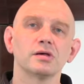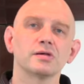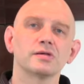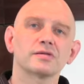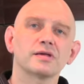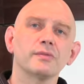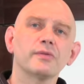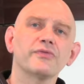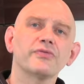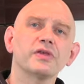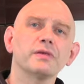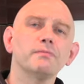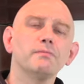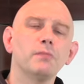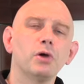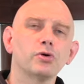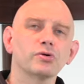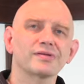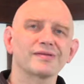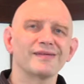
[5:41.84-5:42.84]
Some of the
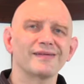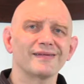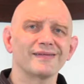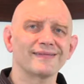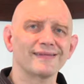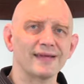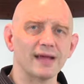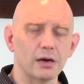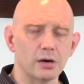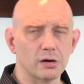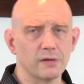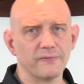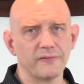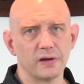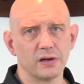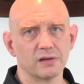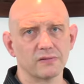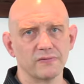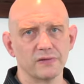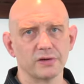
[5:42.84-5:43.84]
most
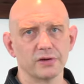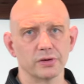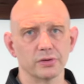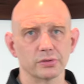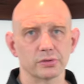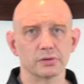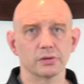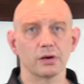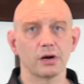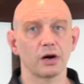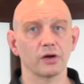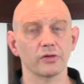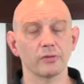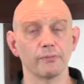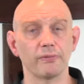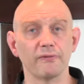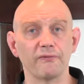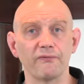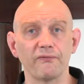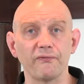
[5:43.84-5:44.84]
terrifying videos are the
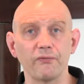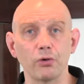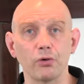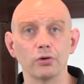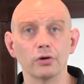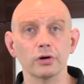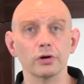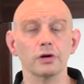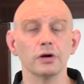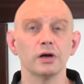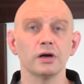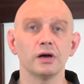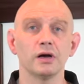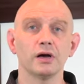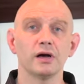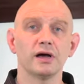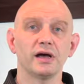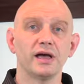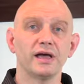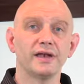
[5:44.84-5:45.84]
before
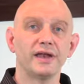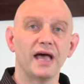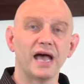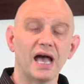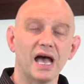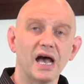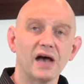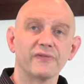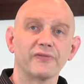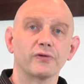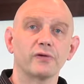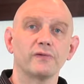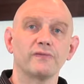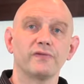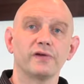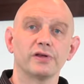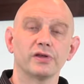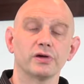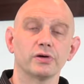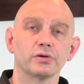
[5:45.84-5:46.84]
and after
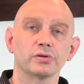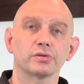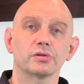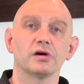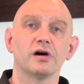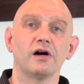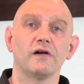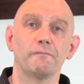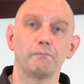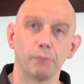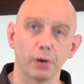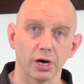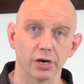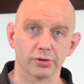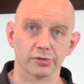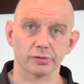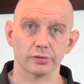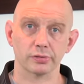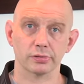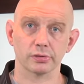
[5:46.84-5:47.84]
videos of
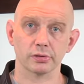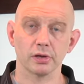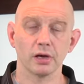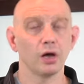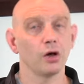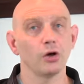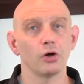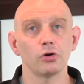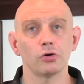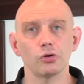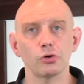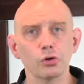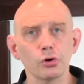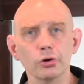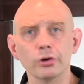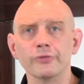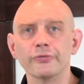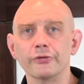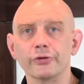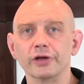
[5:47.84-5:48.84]
boxers.
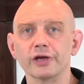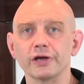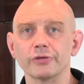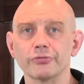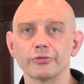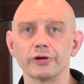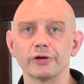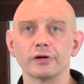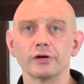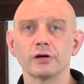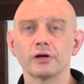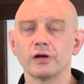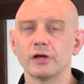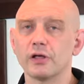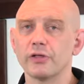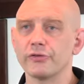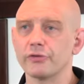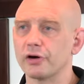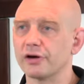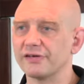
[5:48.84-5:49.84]
Early in their career,
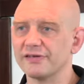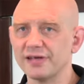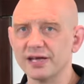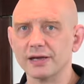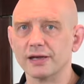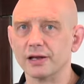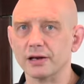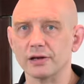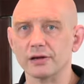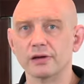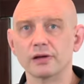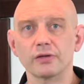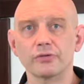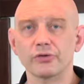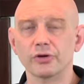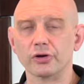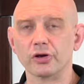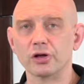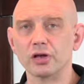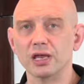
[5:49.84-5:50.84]
they're articulate,
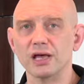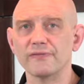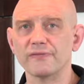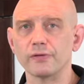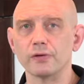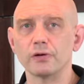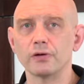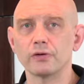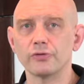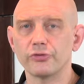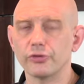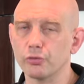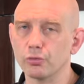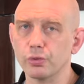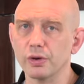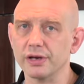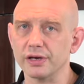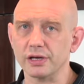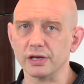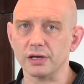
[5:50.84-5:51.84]
they're clever, they're
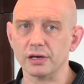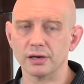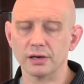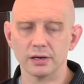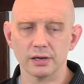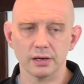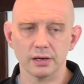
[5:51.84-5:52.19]
witty.